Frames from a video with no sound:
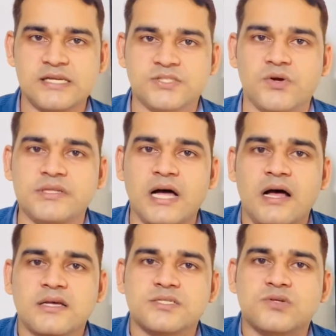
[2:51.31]
So, in
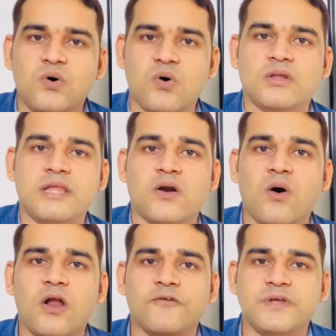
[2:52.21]
the school, the
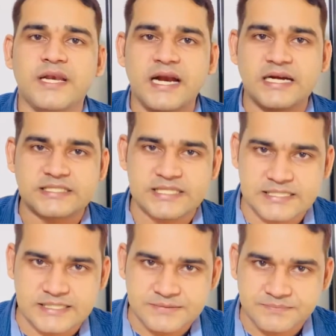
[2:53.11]
role of the nurse is,